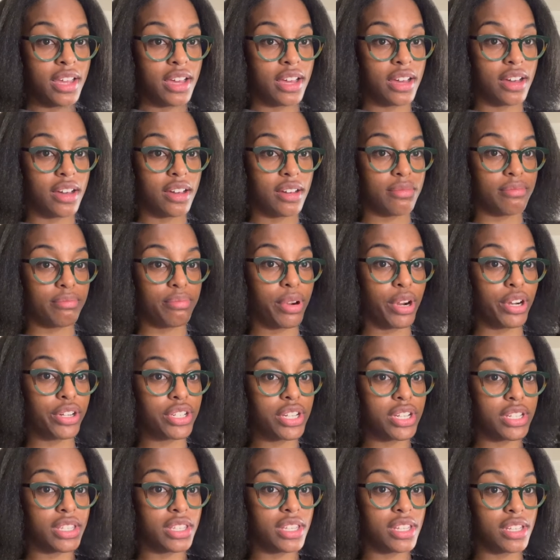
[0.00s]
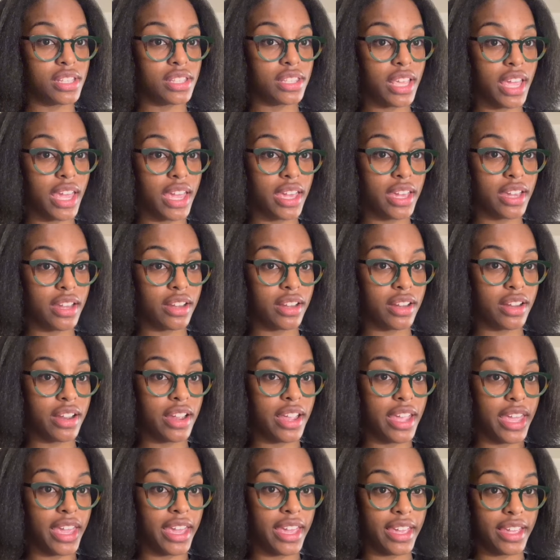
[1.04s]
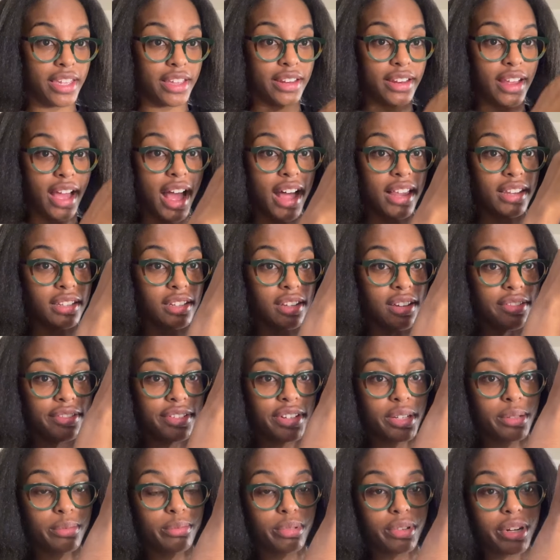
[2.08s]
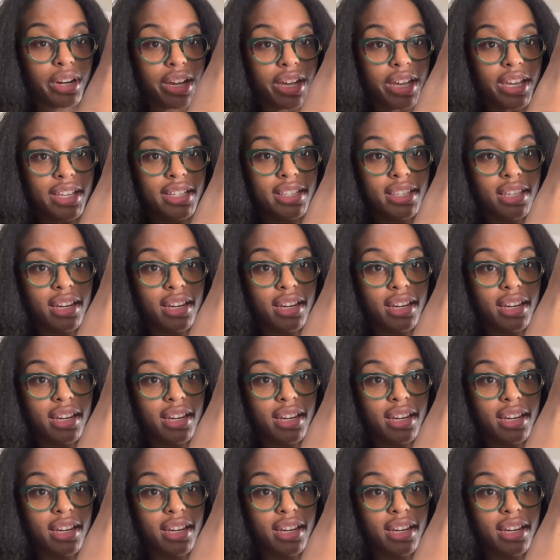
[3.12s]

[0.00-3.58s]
um, purchase this hair and I love her braids.